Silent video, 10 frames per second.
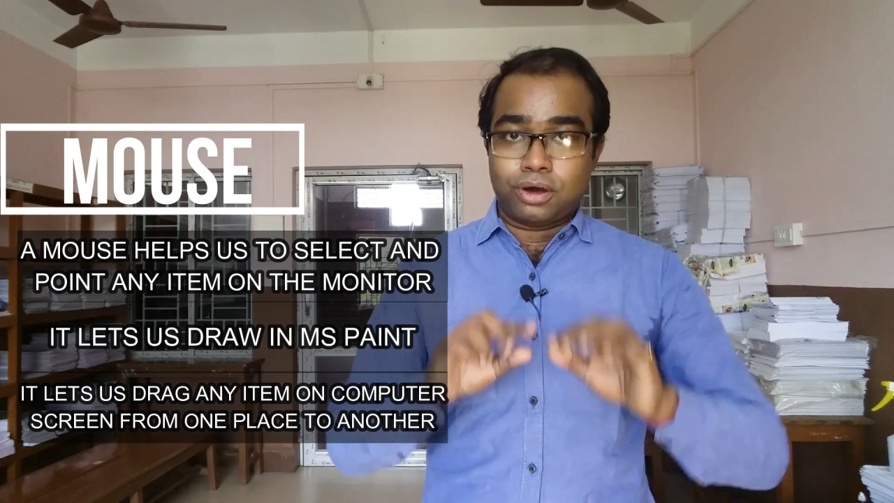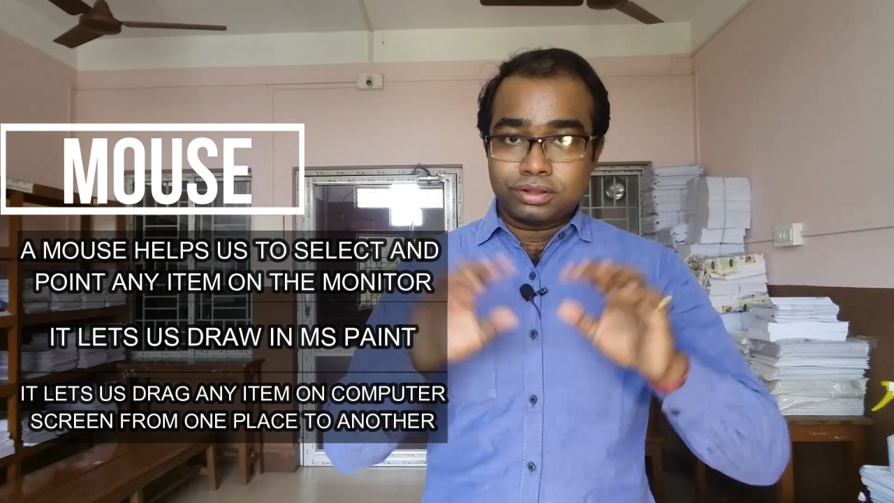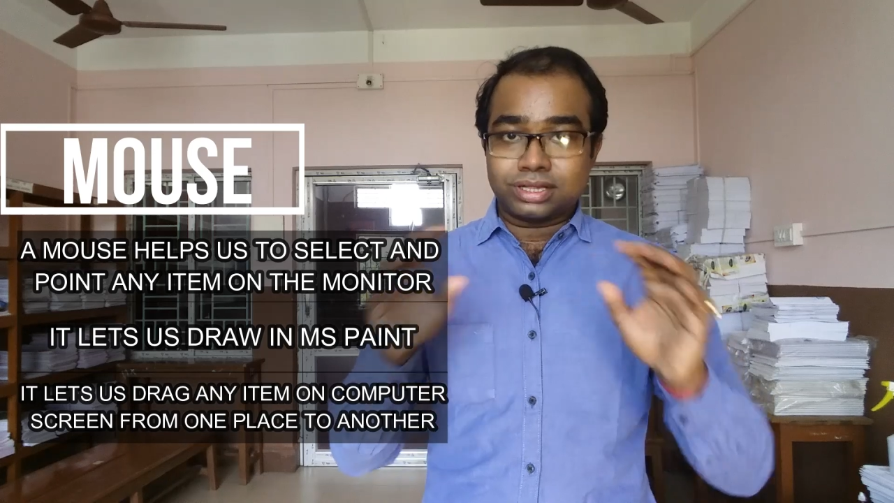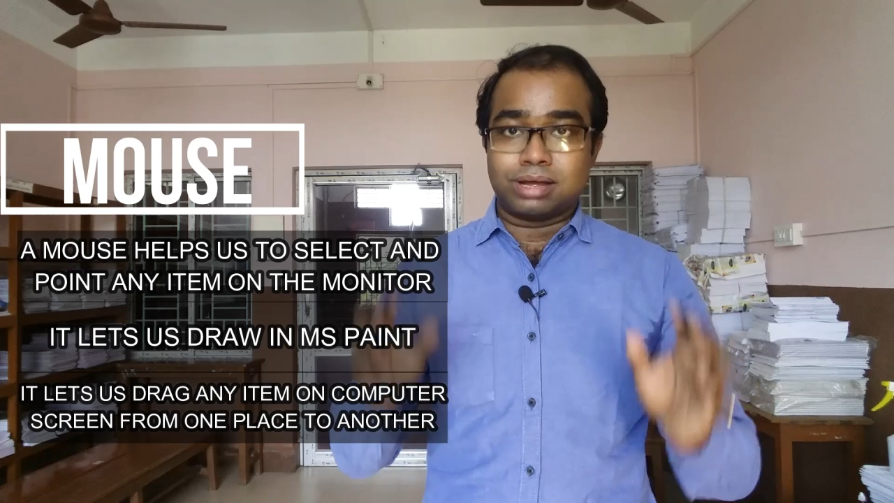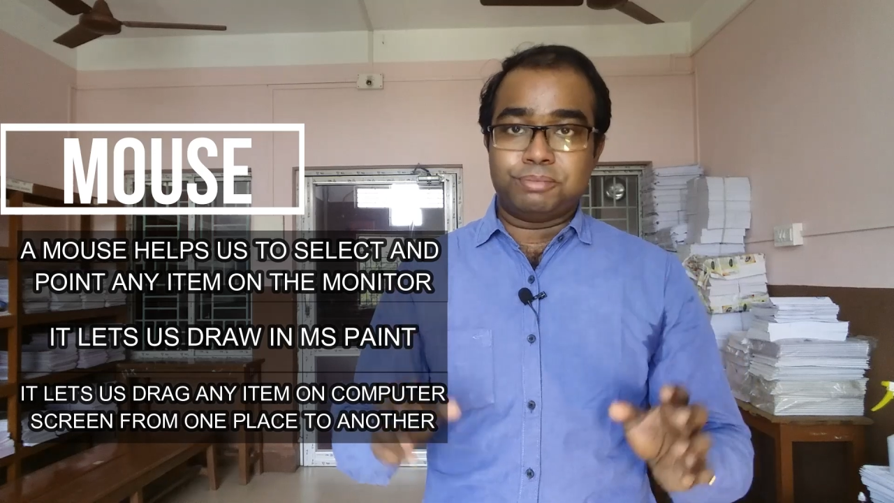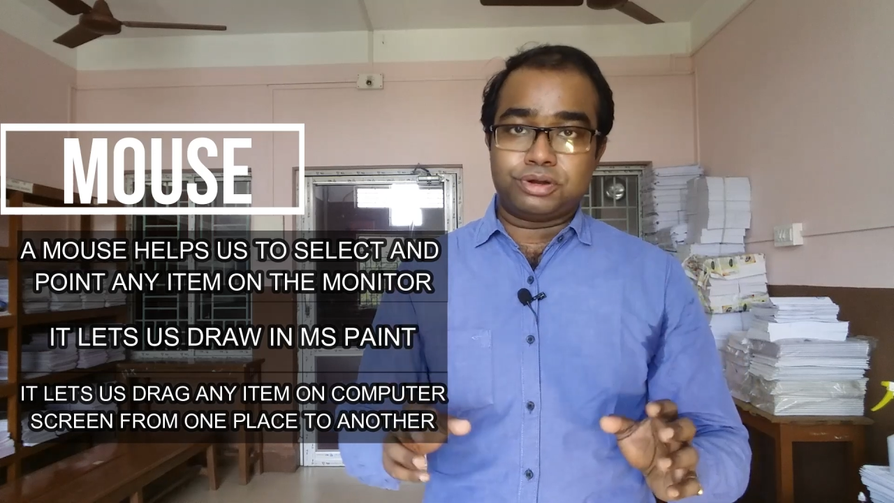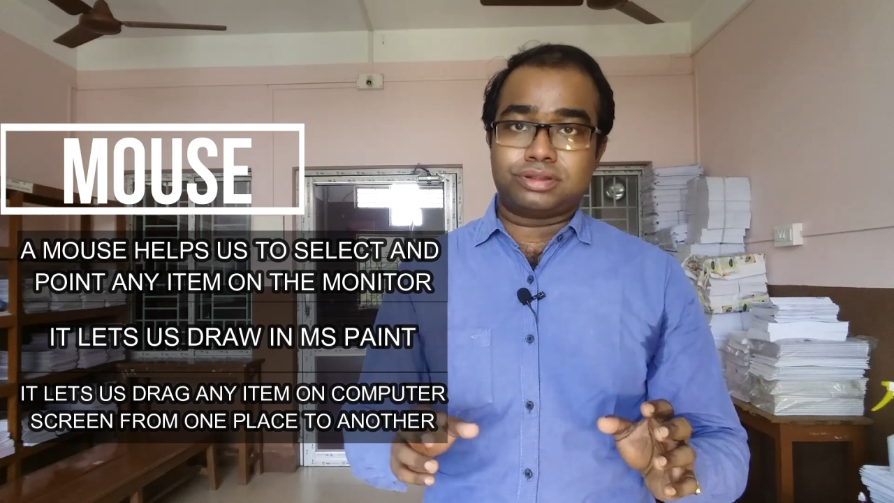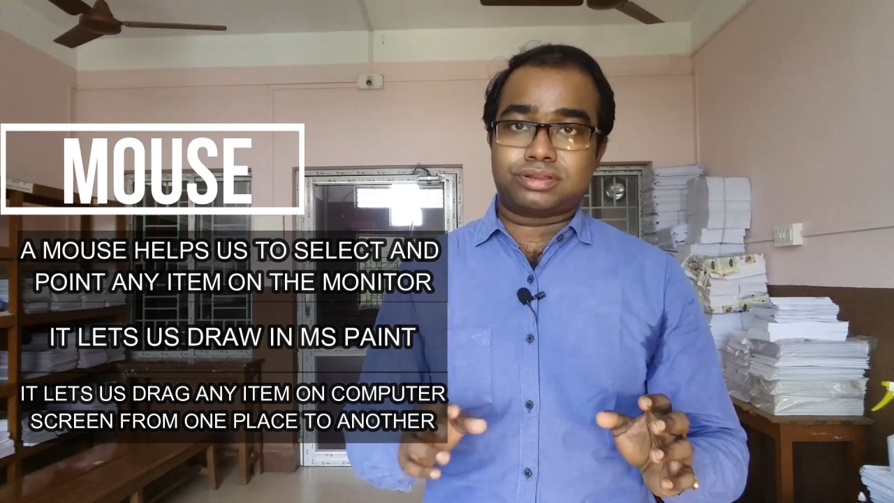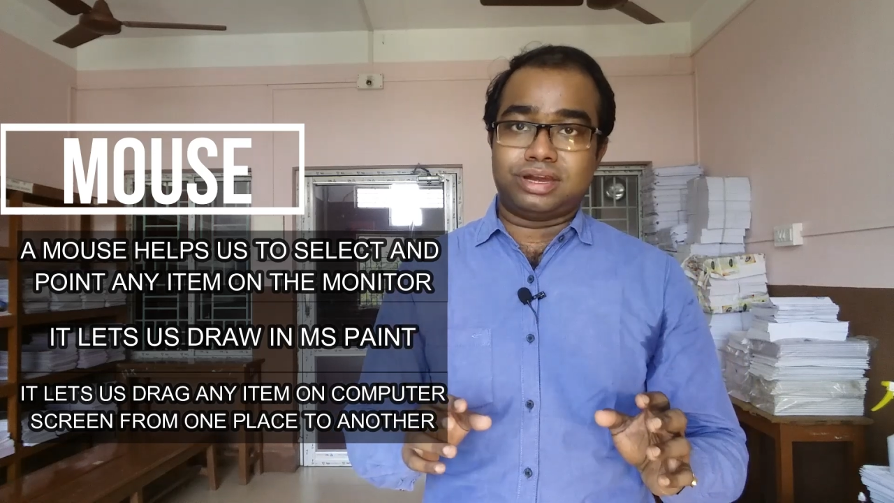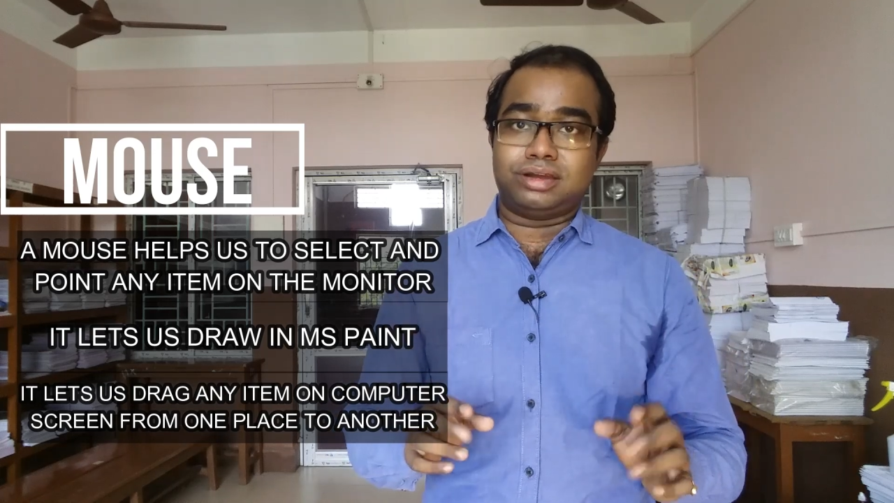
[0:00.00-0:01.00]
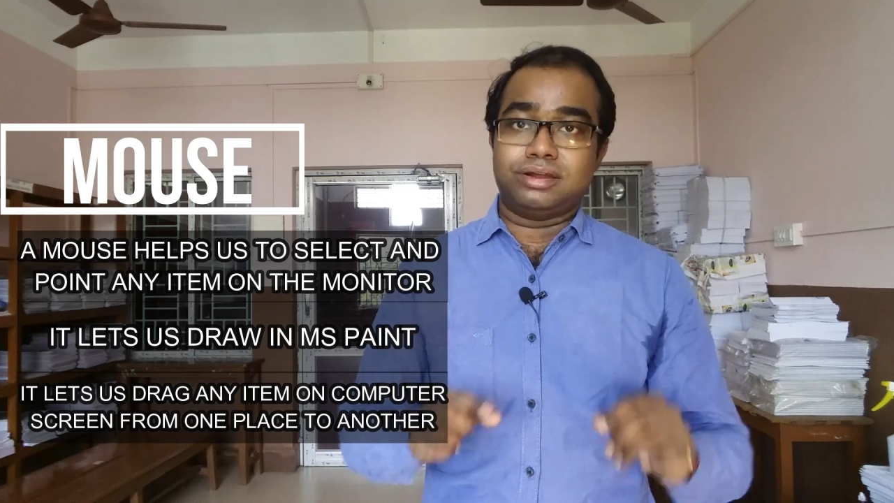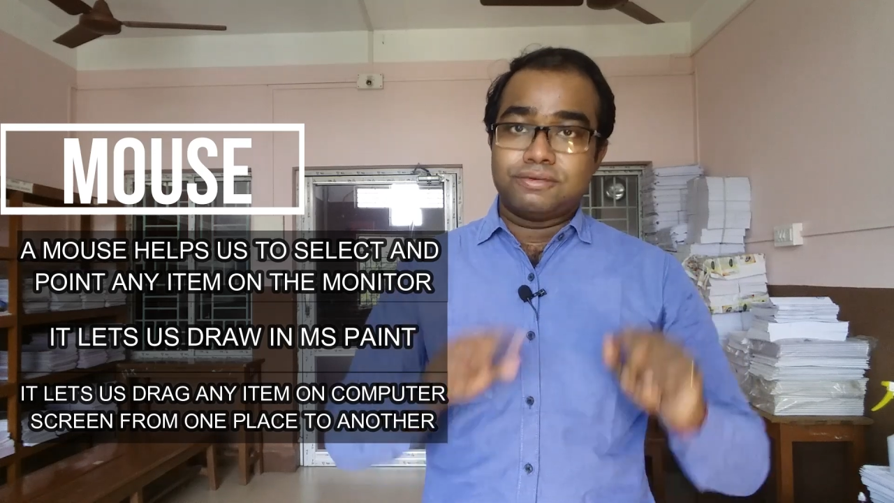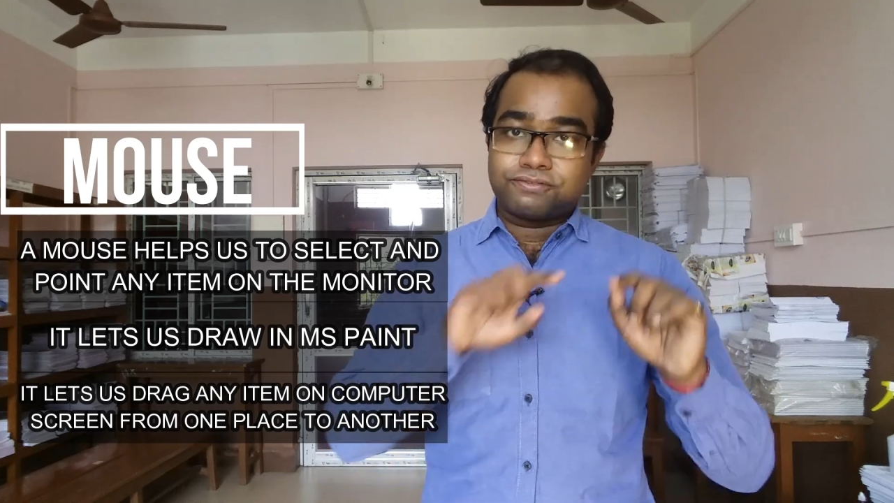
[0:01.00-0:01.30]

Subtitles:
on the computer screen